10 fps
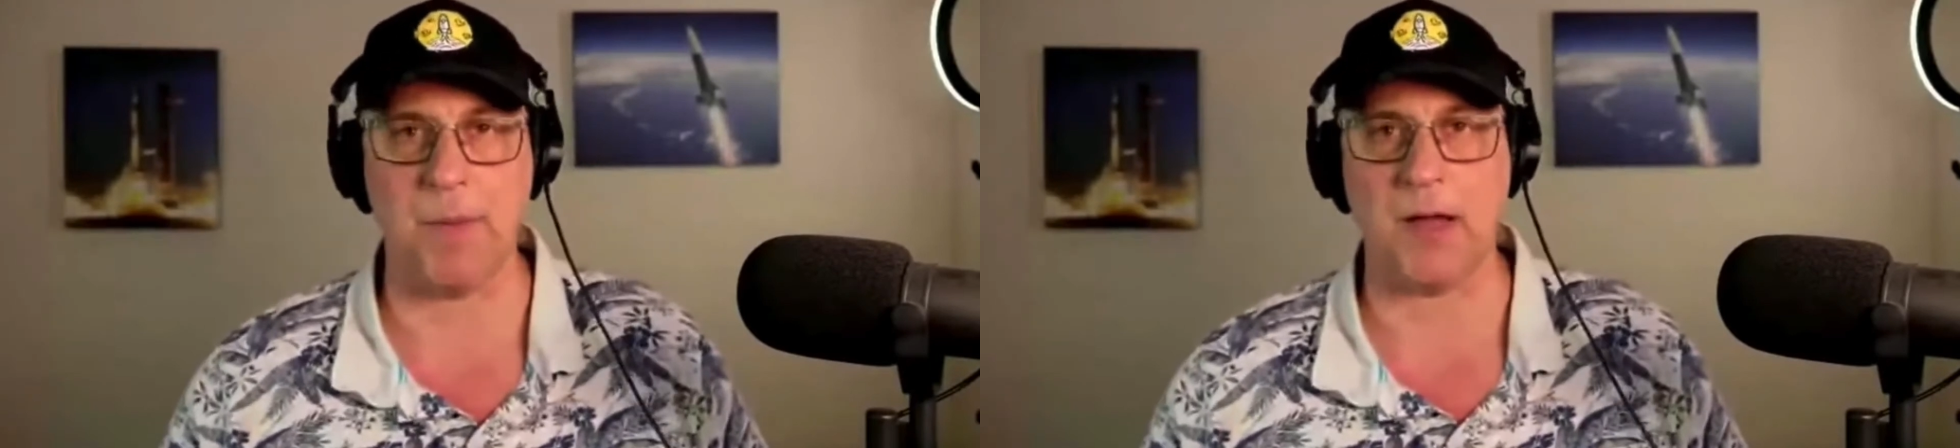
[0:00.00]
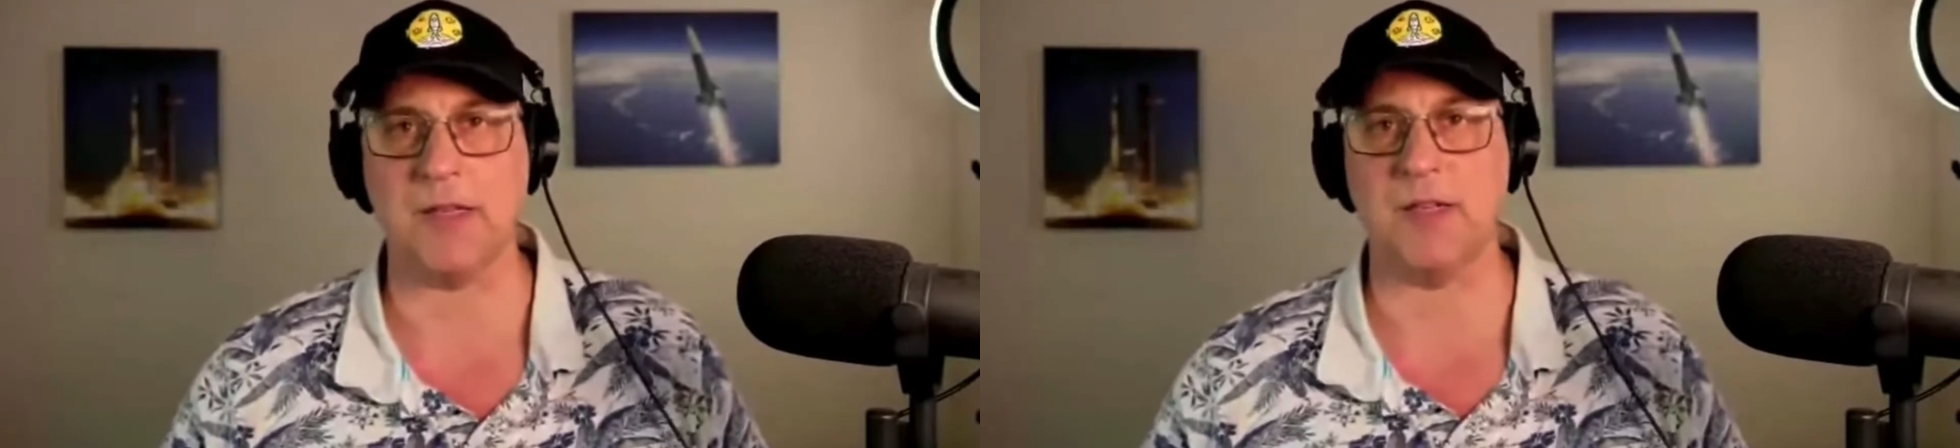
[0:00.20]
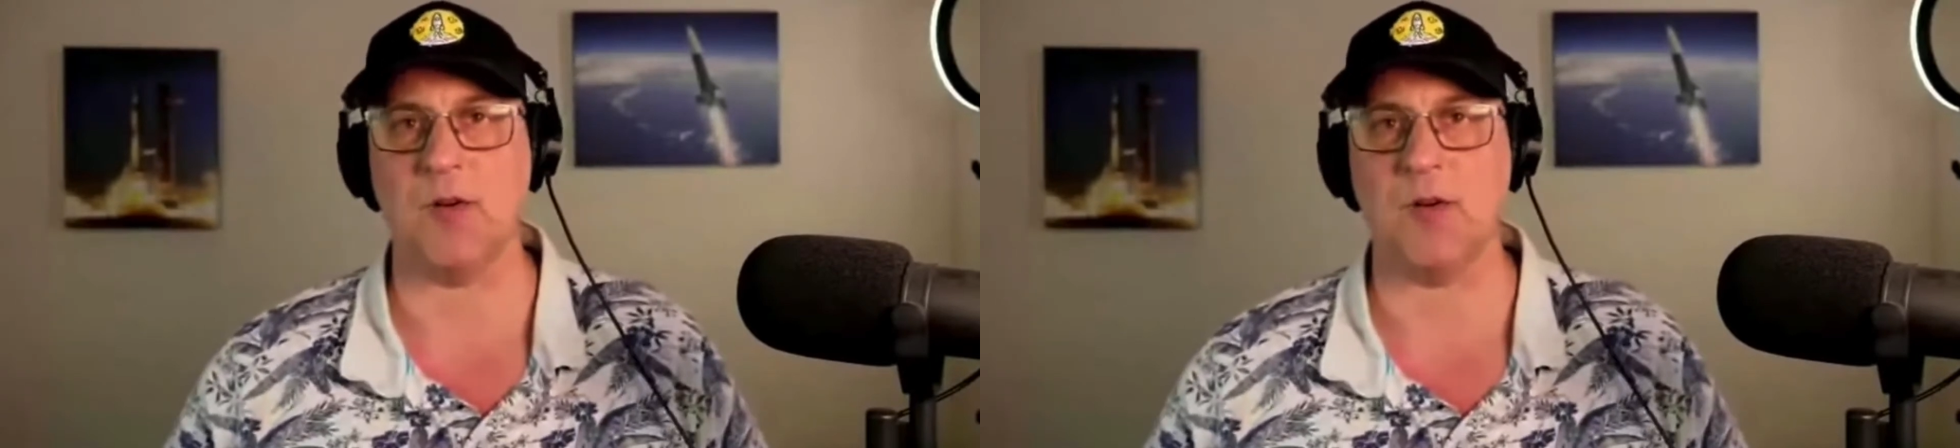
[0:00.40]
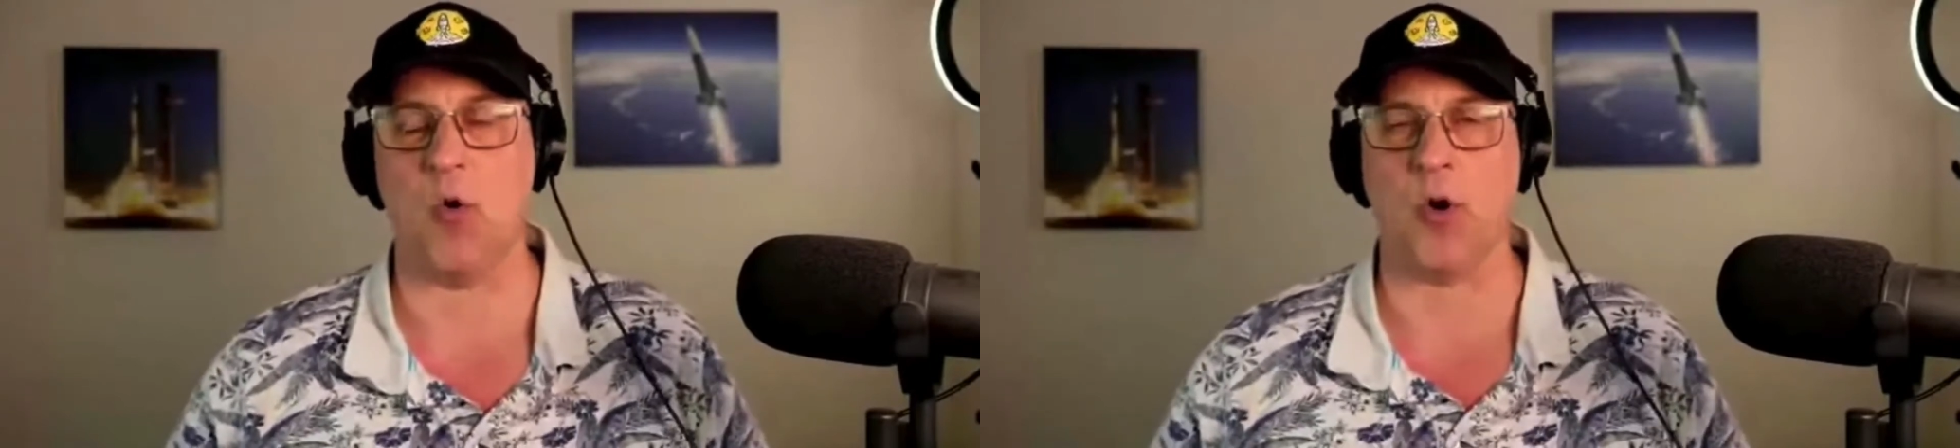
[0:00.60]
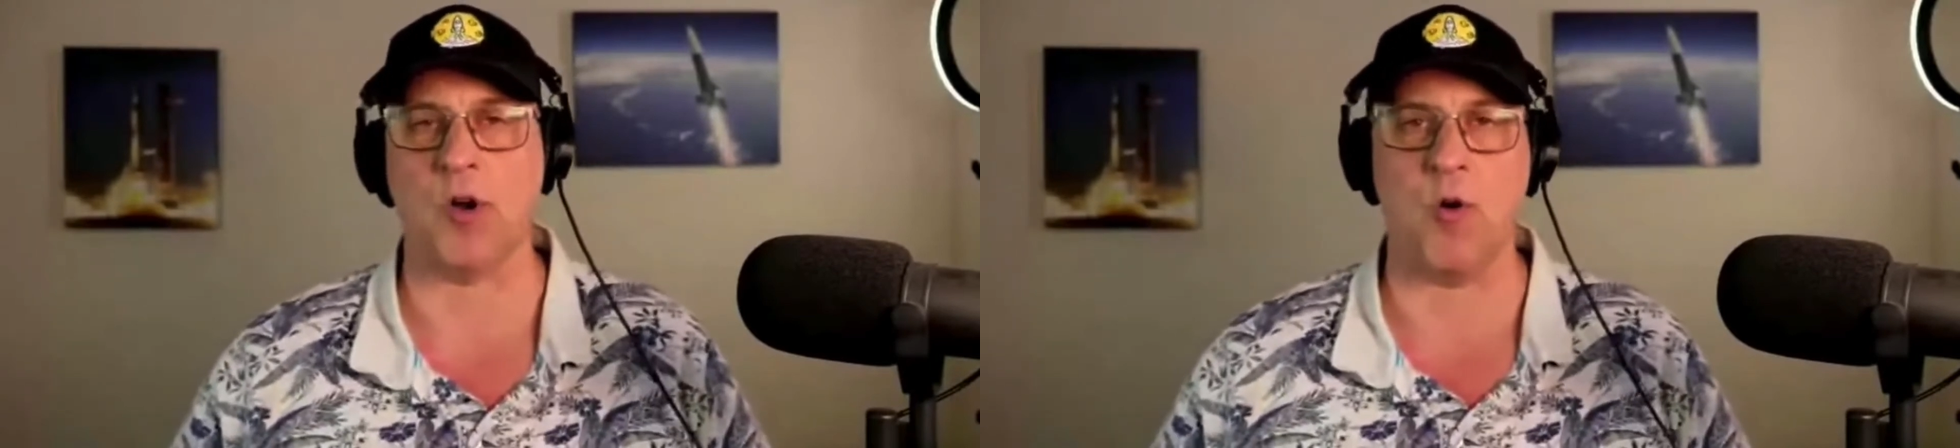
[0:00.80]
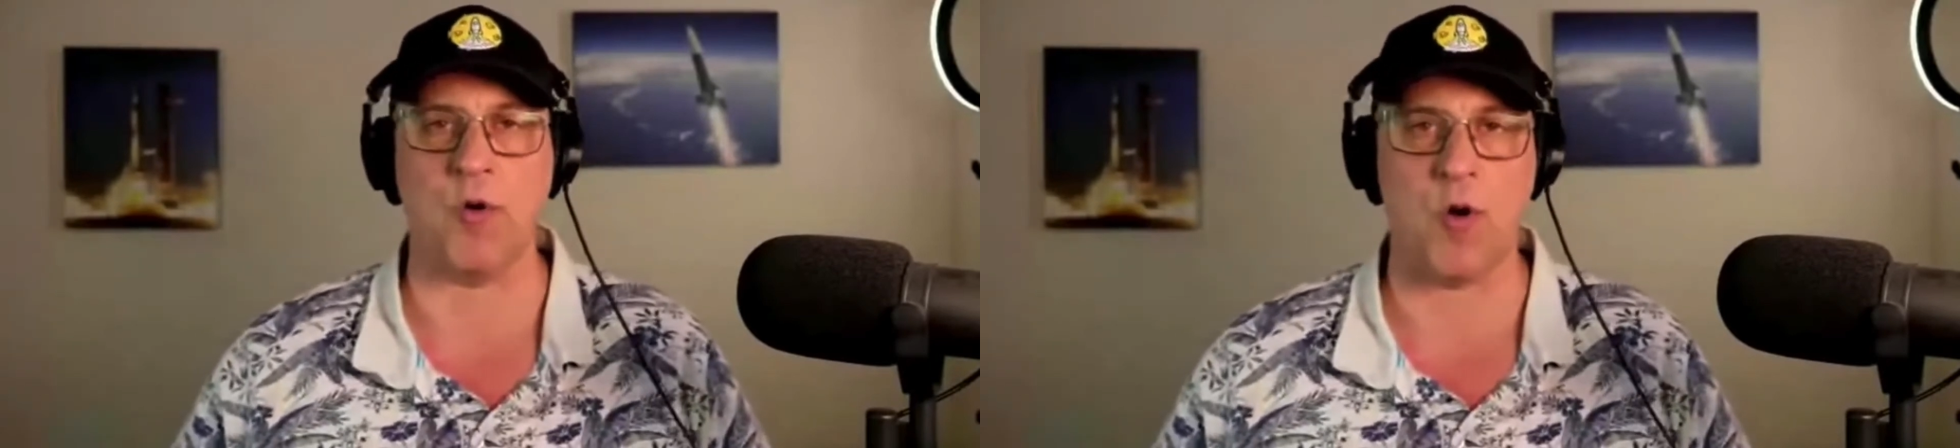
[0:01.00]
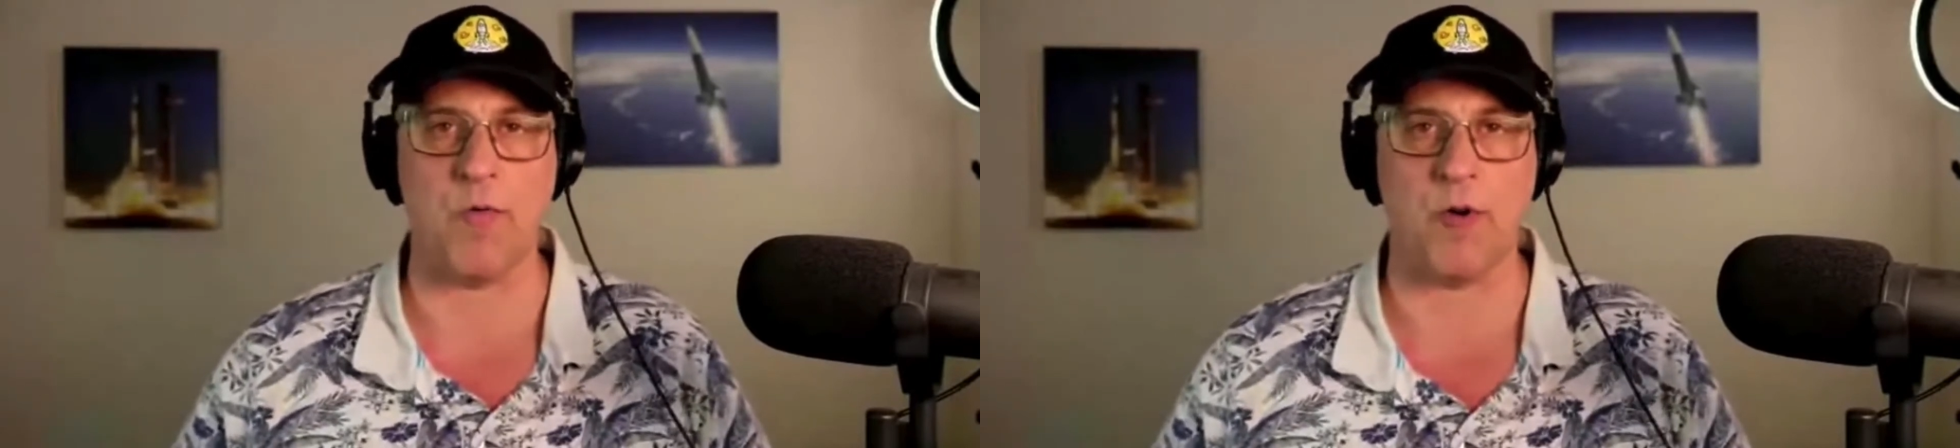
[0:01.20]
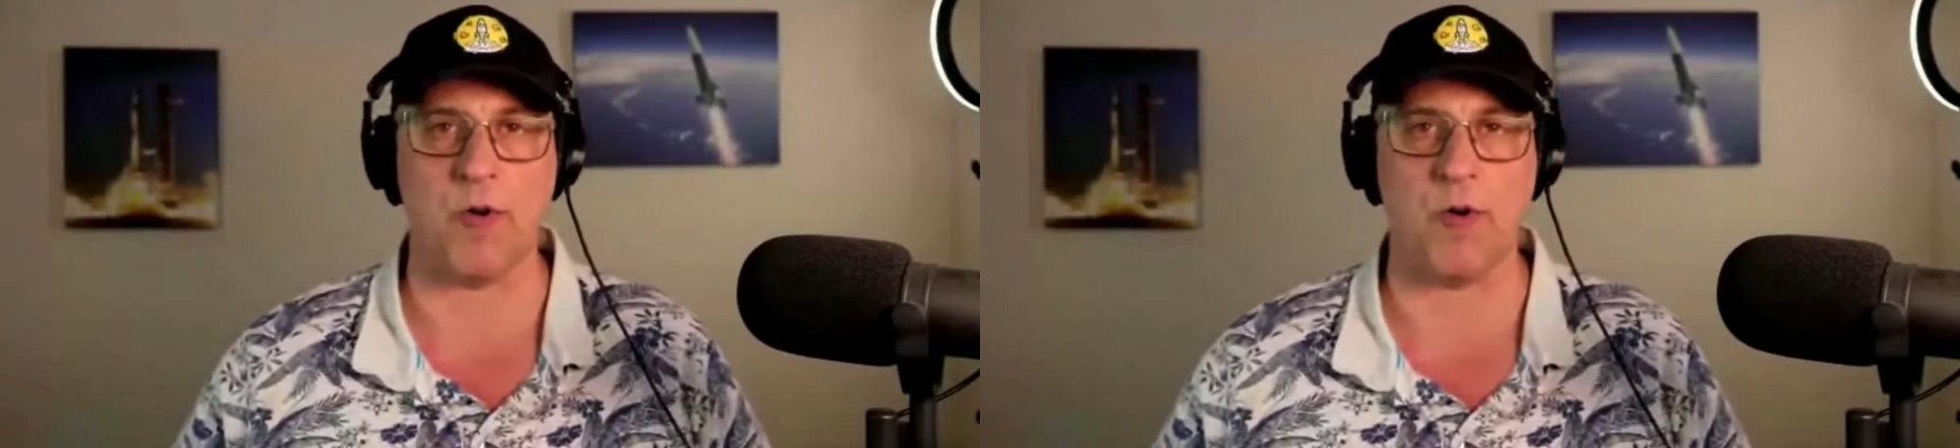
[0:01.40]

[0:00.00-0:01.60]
button or going over